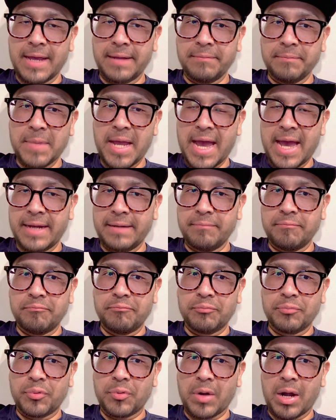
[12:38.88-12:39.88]
had
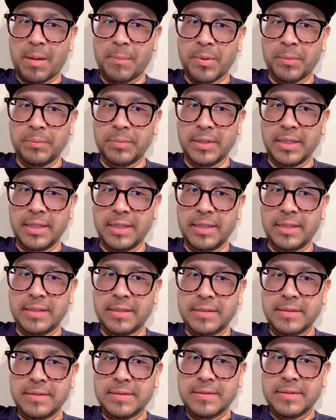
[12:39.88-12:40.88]
probably
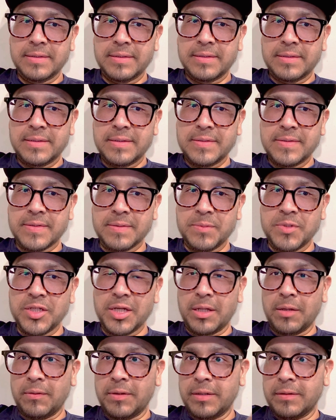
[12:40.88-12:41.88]
some
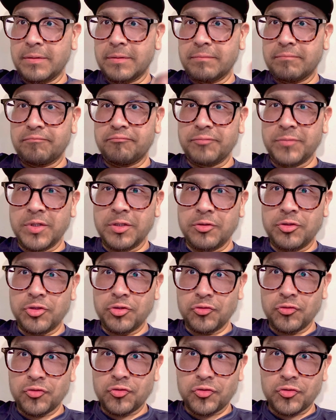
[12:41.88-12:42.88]
Jello and
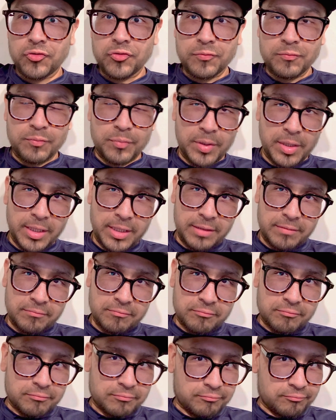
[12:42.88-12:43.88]
juice, but
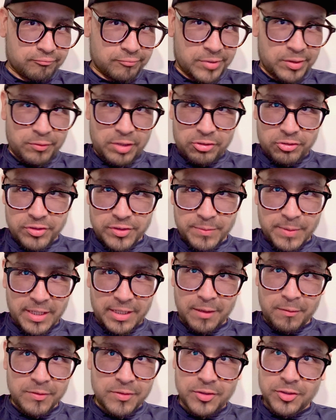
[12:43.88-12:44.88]
in retrospect,
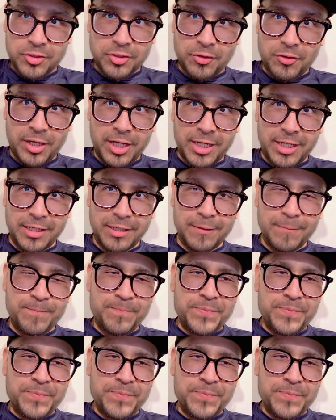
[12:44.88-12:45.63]
that wasn't such a great idea.